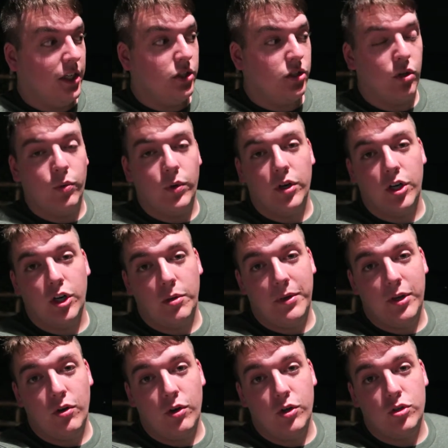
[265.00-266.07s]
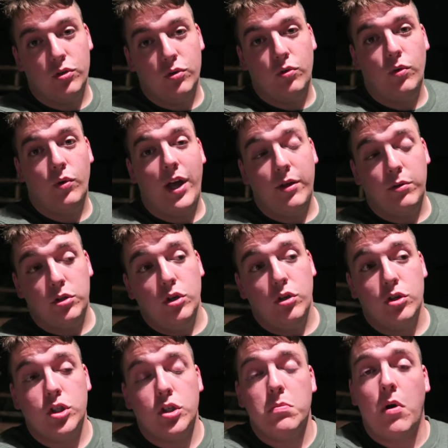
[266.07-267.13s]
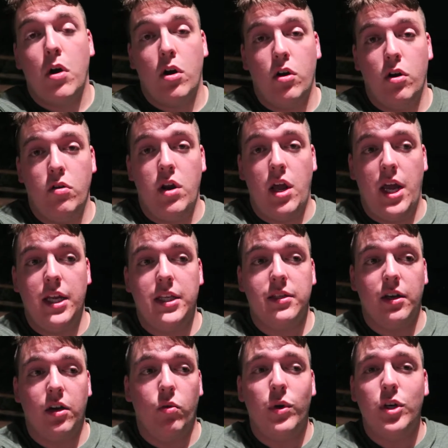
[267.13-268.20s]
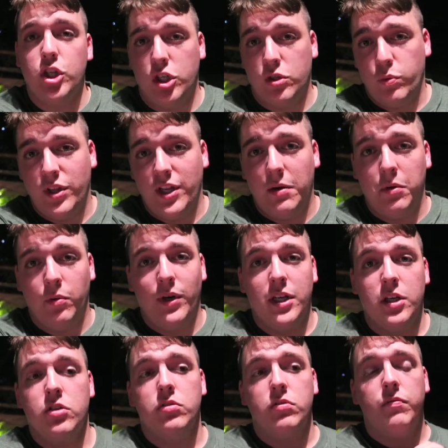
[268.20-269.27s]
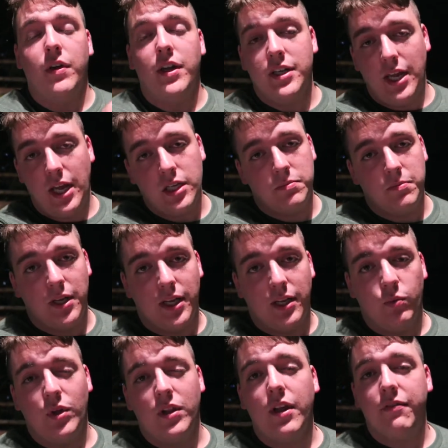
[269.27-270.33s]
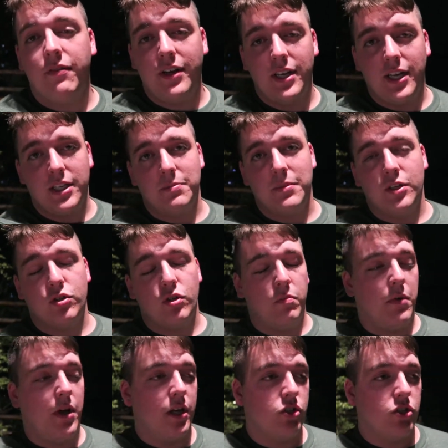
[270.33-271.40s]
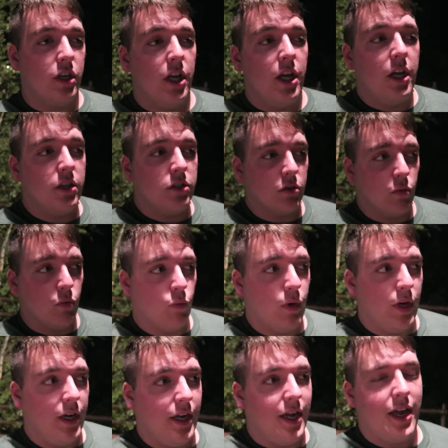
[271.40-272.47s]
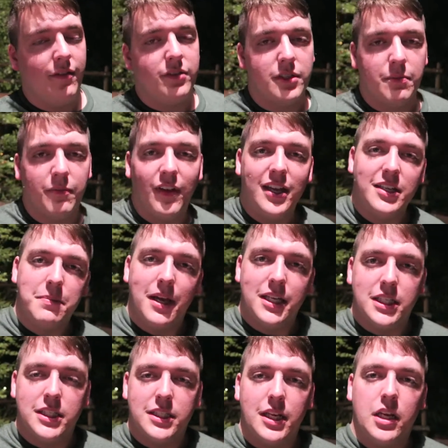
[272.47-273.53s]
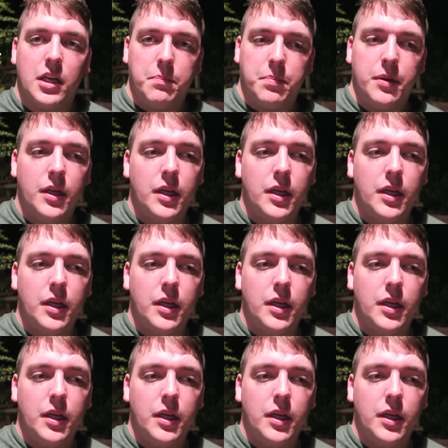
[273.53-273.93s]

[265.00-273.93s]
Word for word: So we are gonna be going to Hollywood Studios tomorrow night. I know we just were there, but we didn't do Fantasmic, and we love Fantasmic so much. So we have some fast passes set up.